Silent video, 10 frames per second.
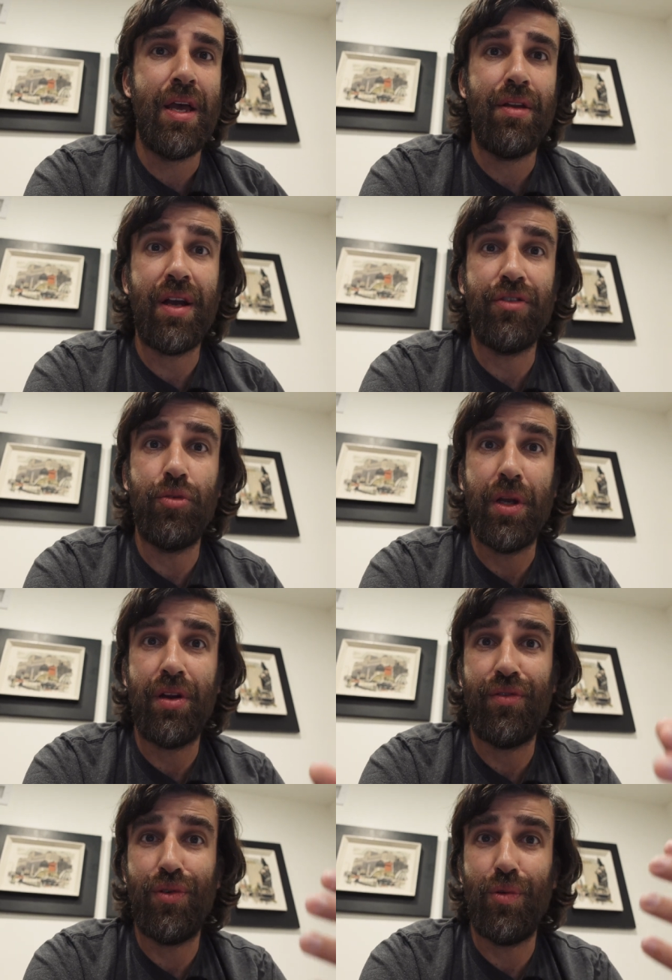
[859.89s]
You have to be
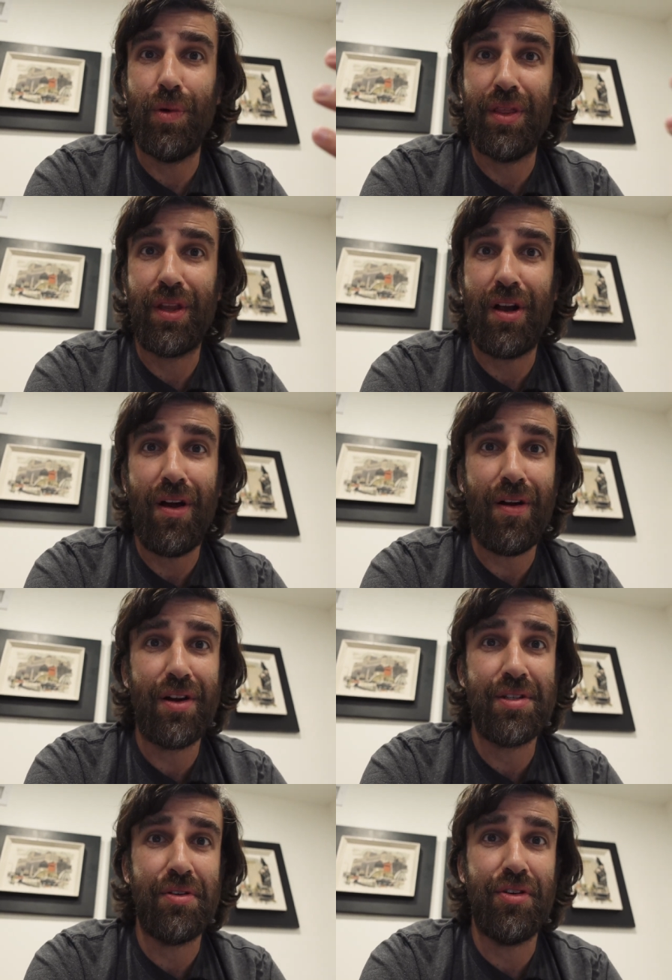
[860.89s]
careful with
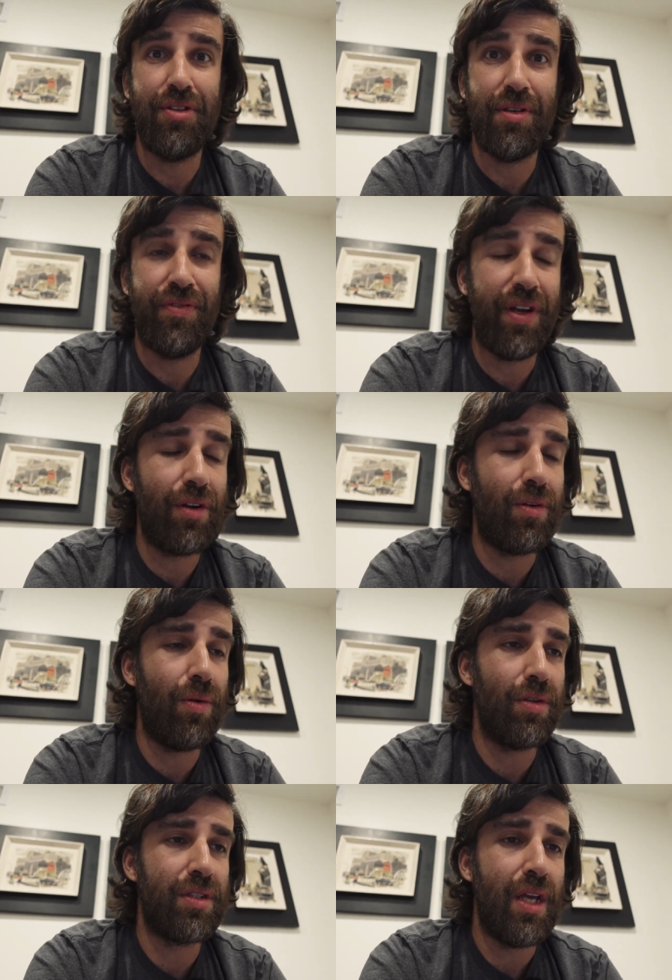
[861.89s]
cars and other
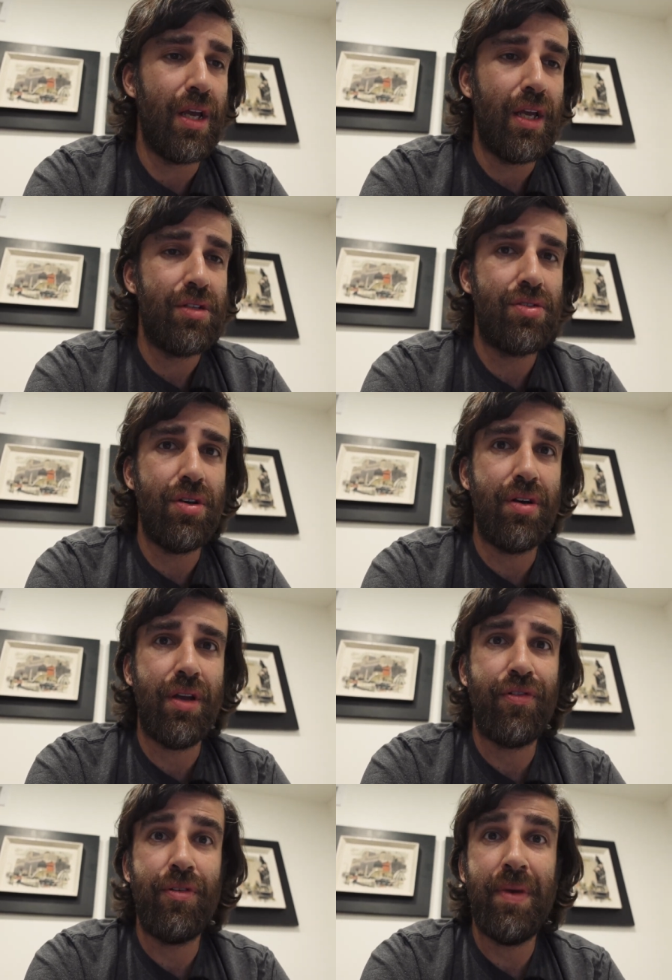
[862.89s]
vehicles. So
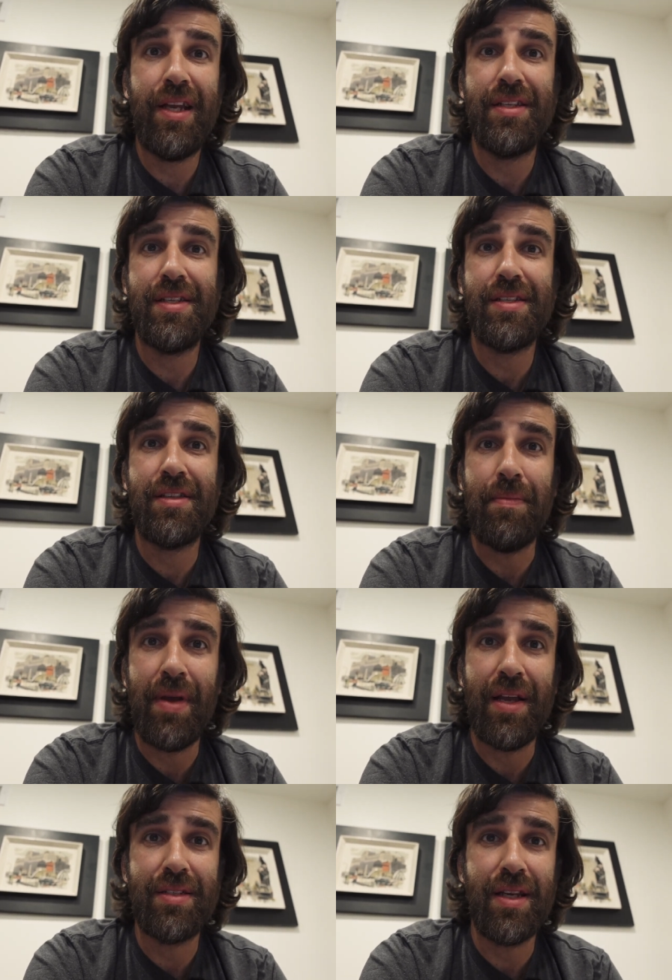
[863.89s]
for me, it's just a
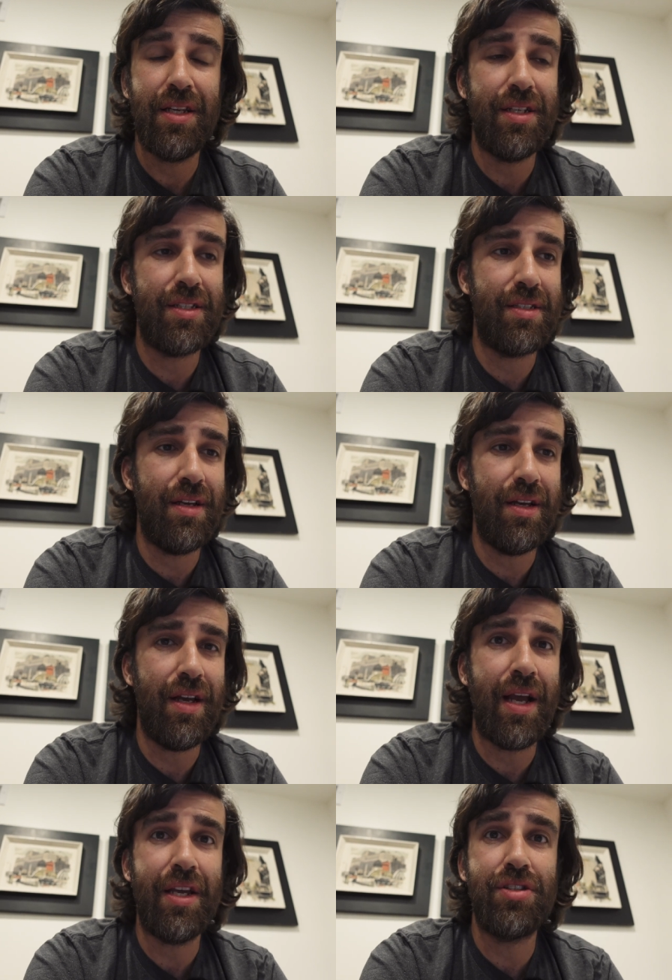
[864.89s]
mess. I just uh,
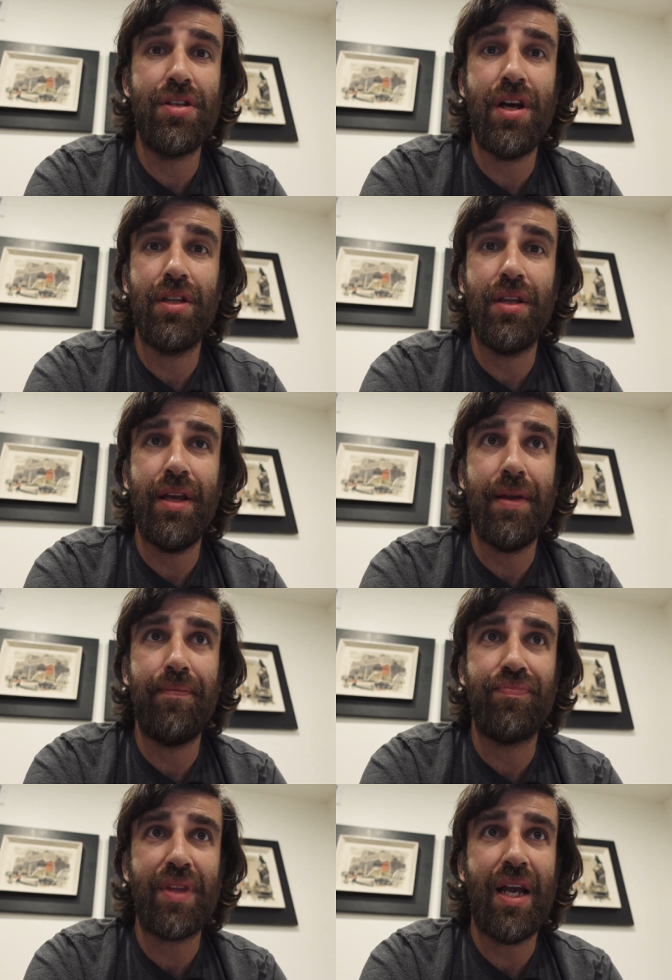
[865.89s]
and it's not. Uh,
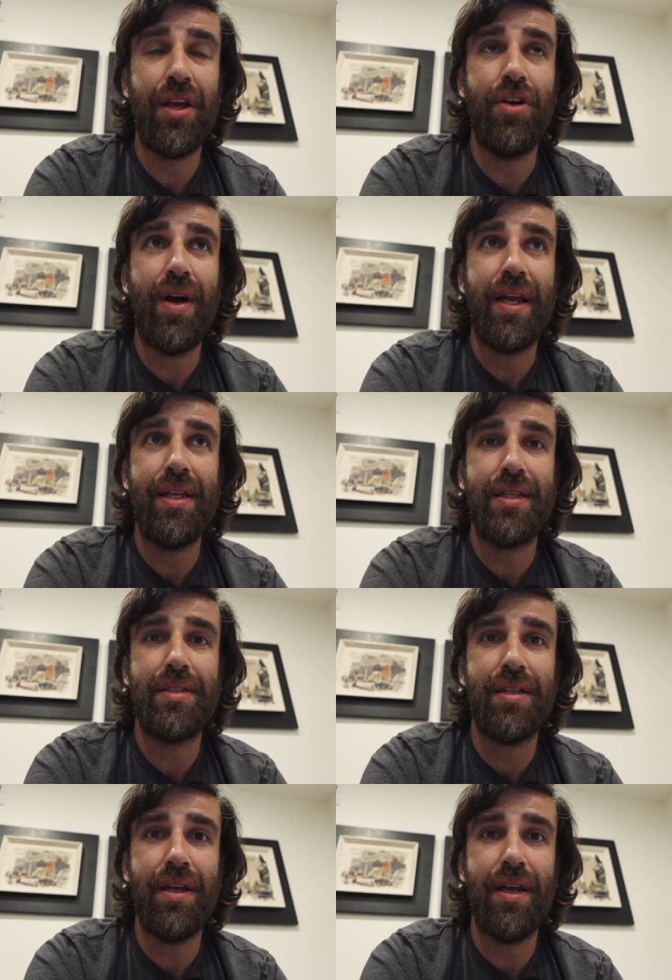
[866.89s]
I know. I
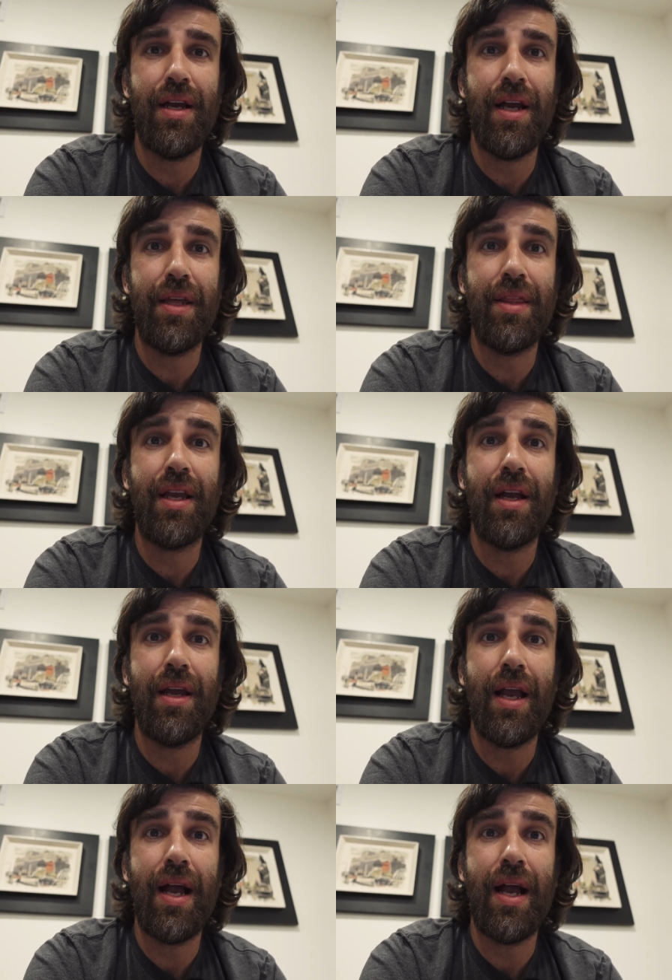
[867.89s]
just. Uh, I think I.